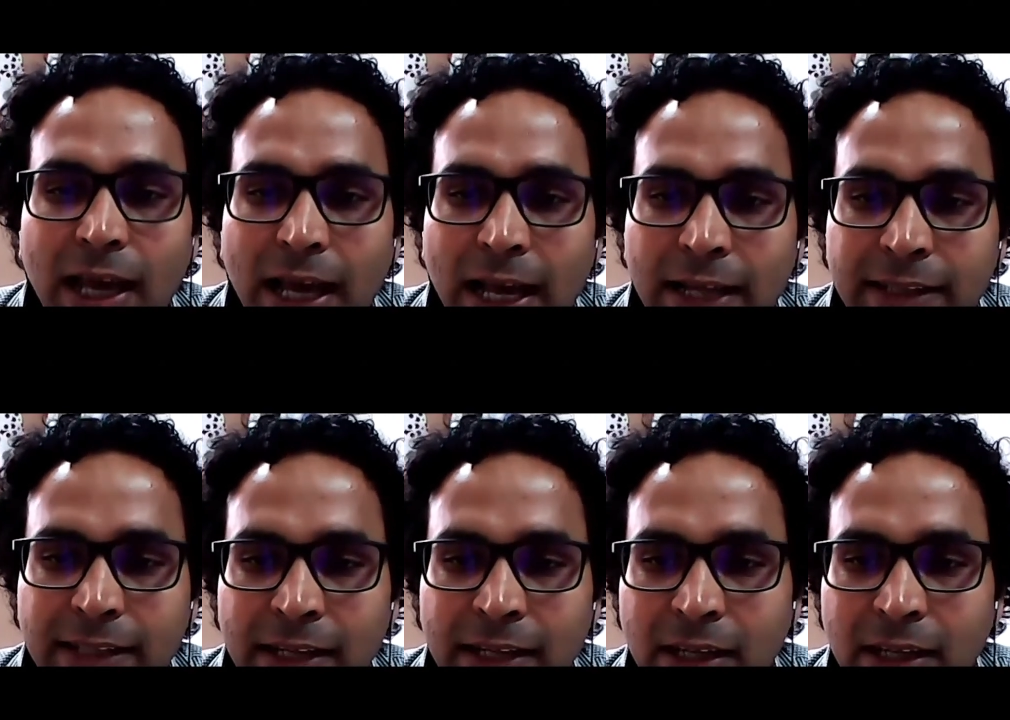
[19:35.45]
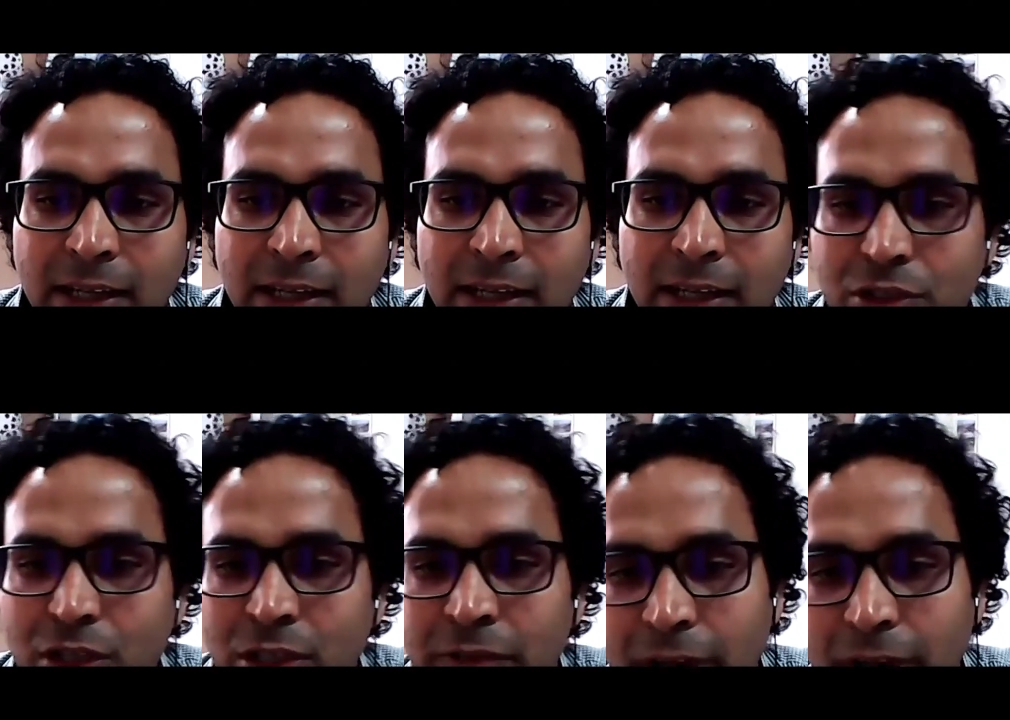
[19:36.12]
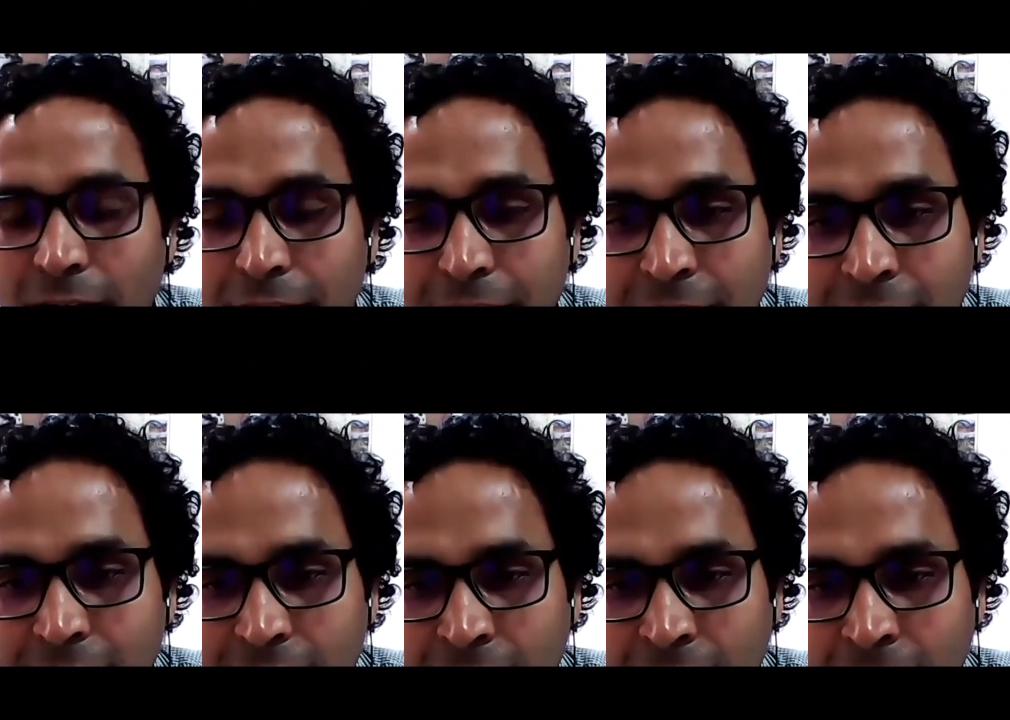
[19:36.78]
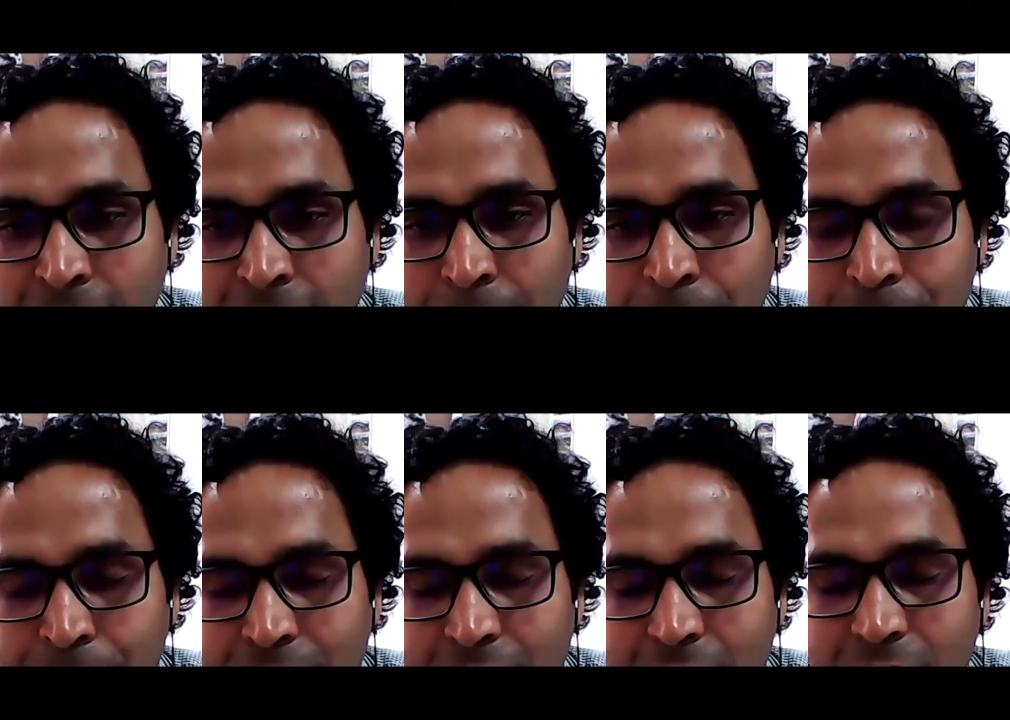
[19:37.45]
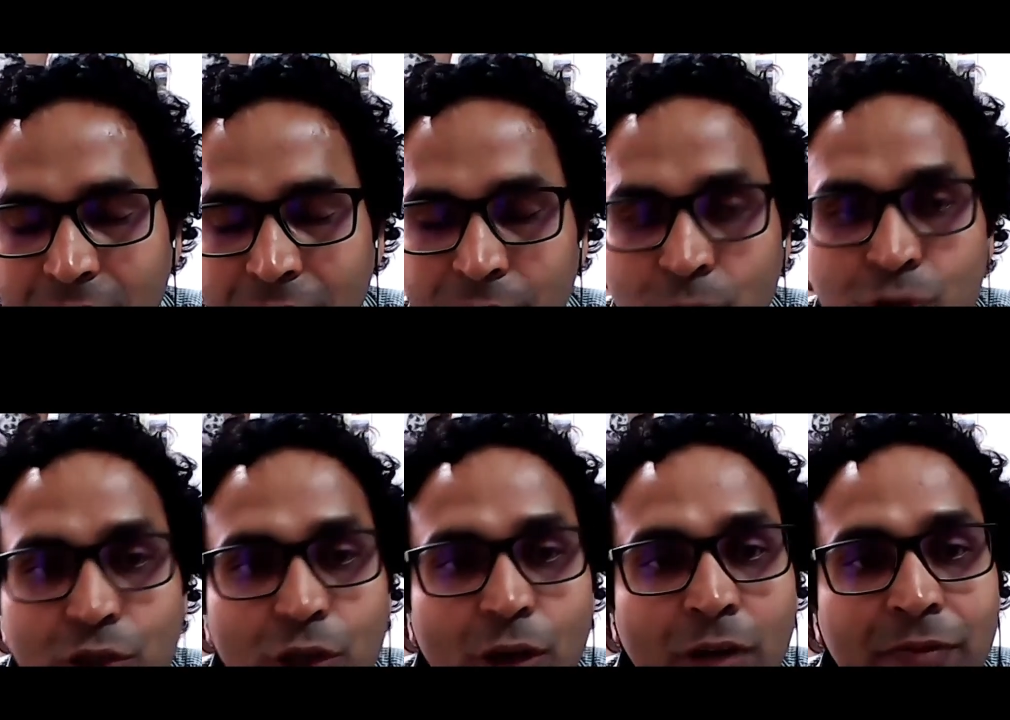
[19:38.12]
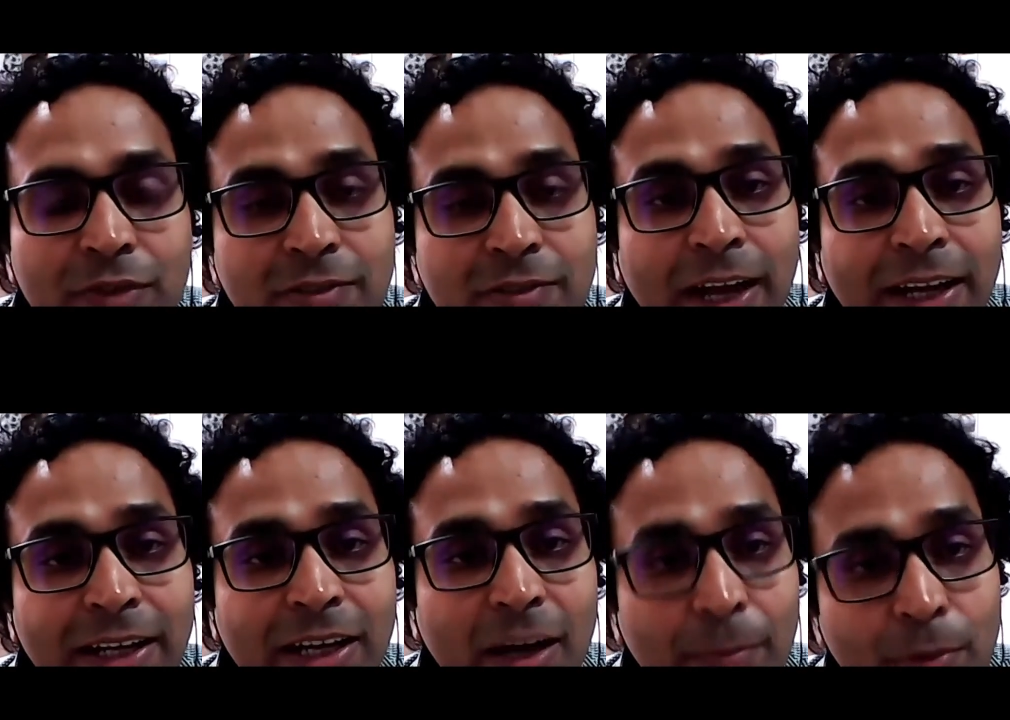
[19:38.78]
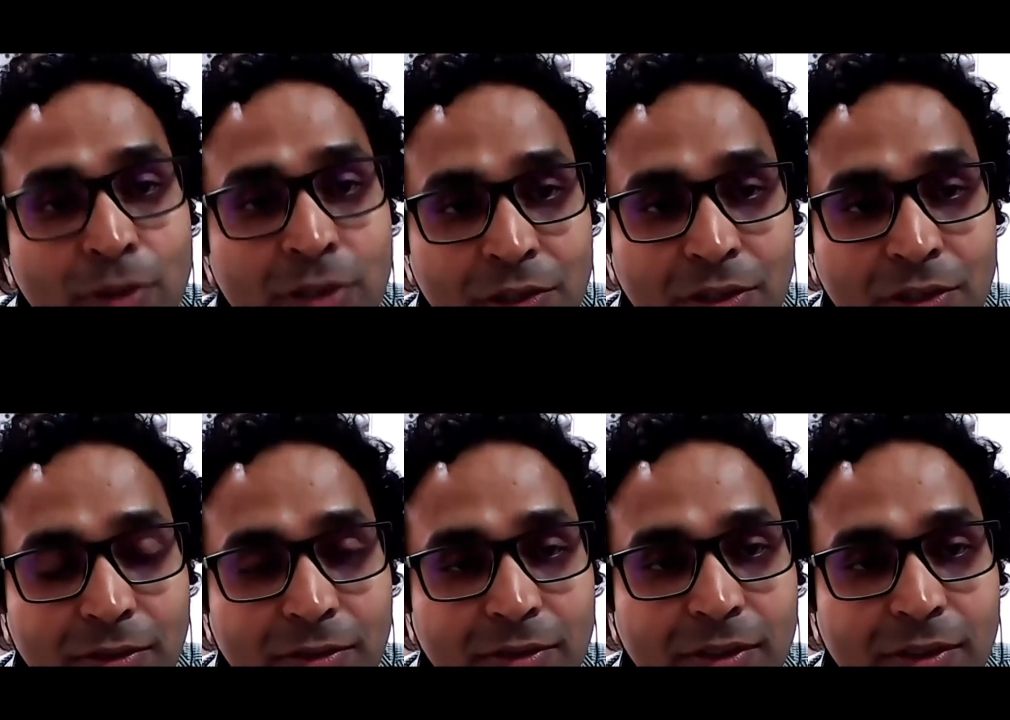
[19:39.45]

and then a question regarding the future of Israeli opposition.